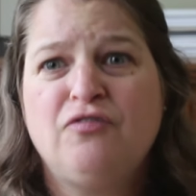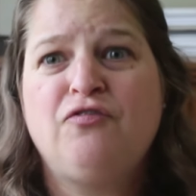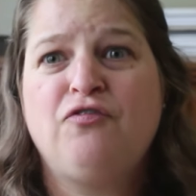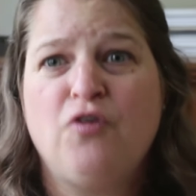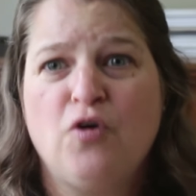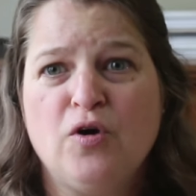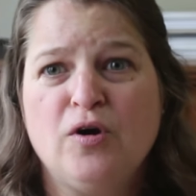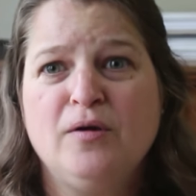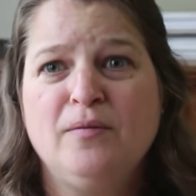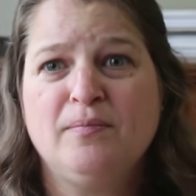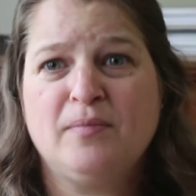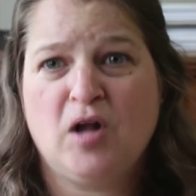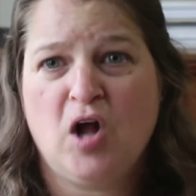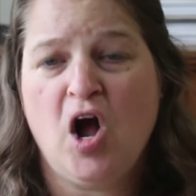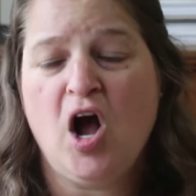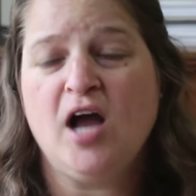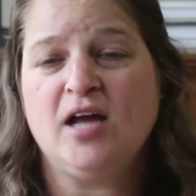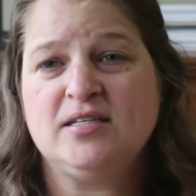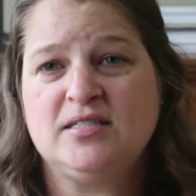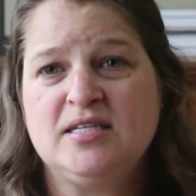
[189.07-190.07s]
form
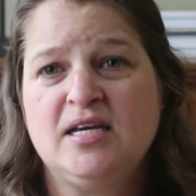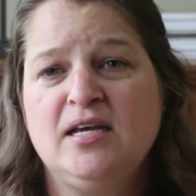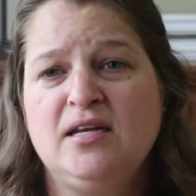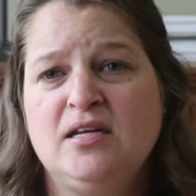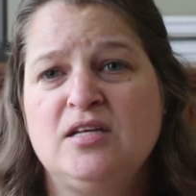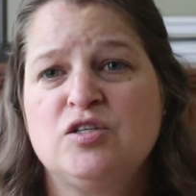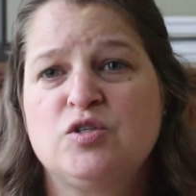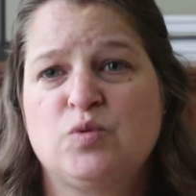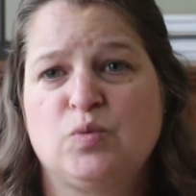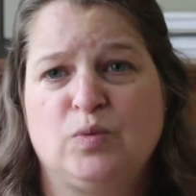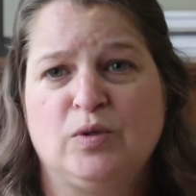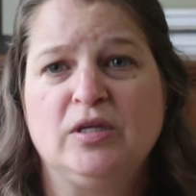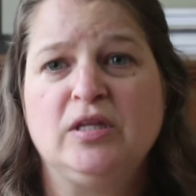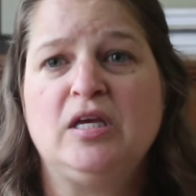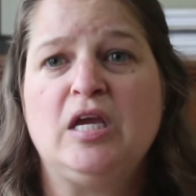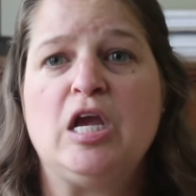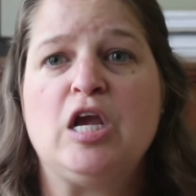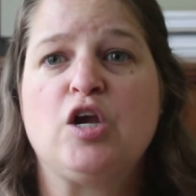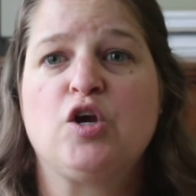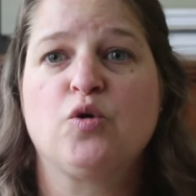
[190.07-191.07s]
content is
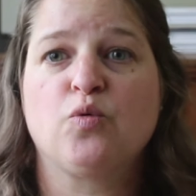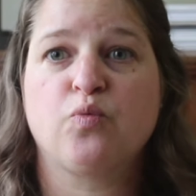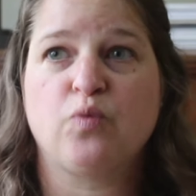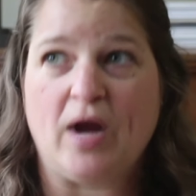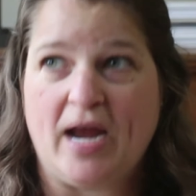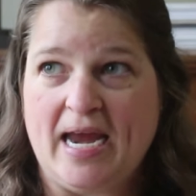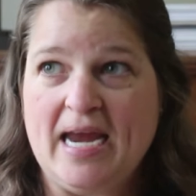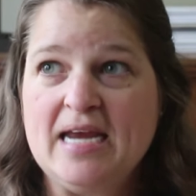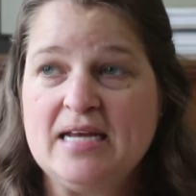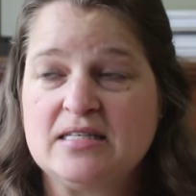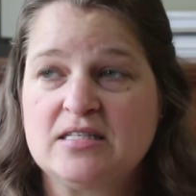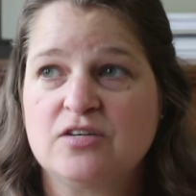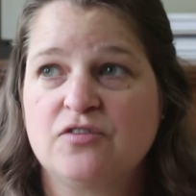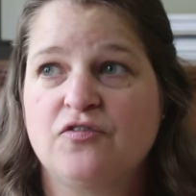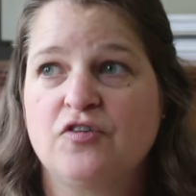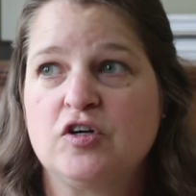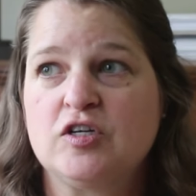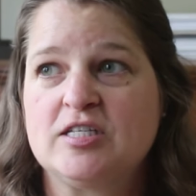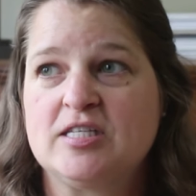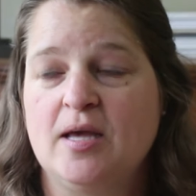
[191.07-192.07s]
really great
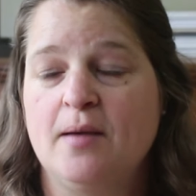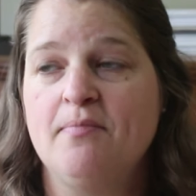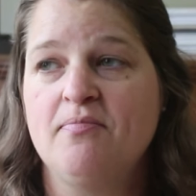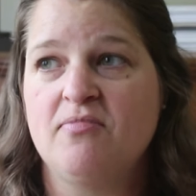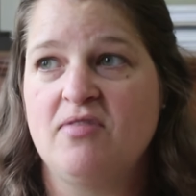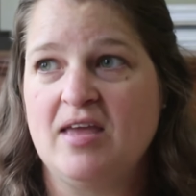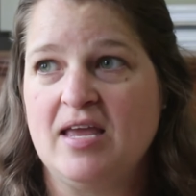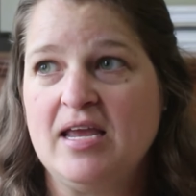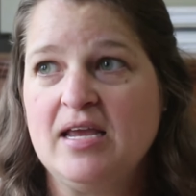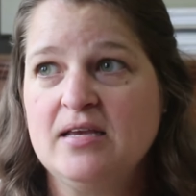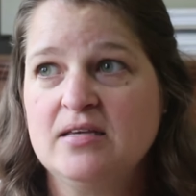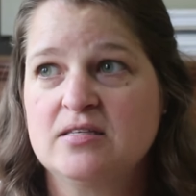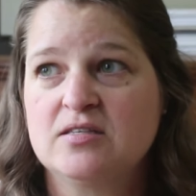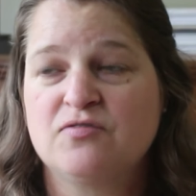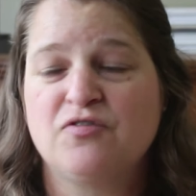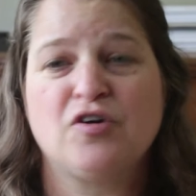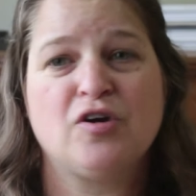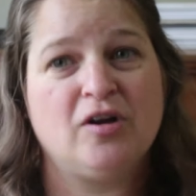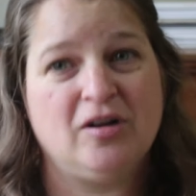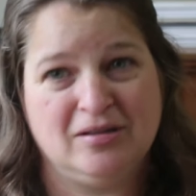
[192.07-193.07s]
for some things,
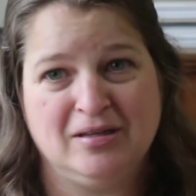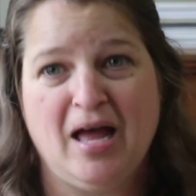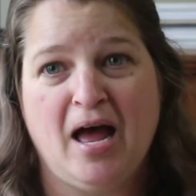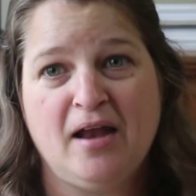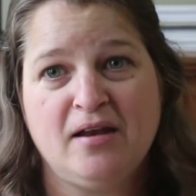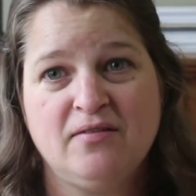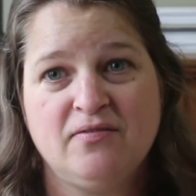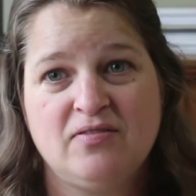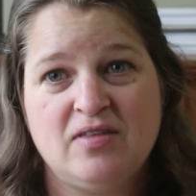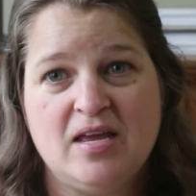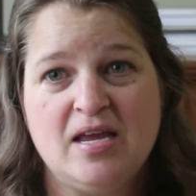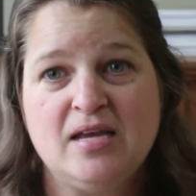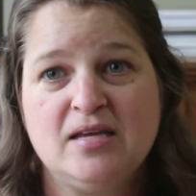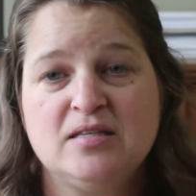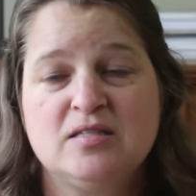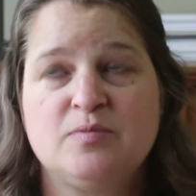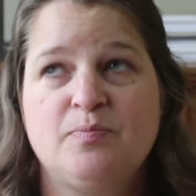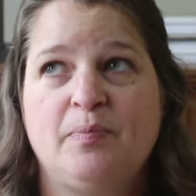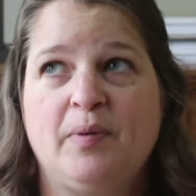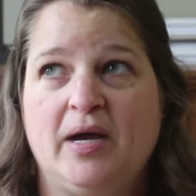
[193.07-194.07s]
for a lot of
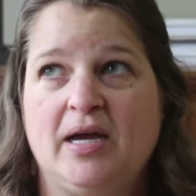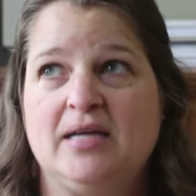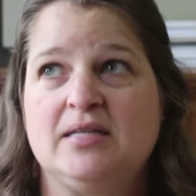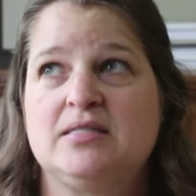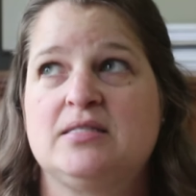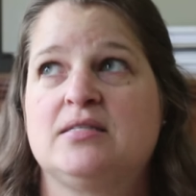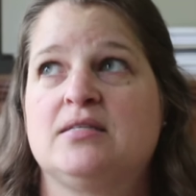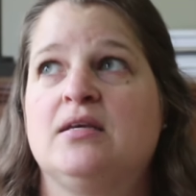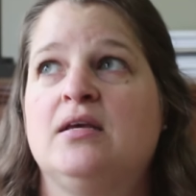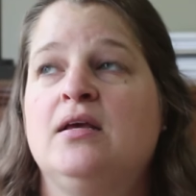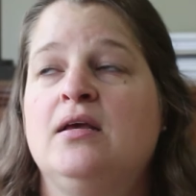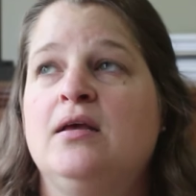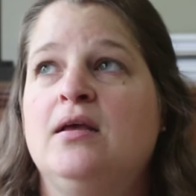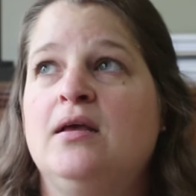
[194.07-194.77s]
things, but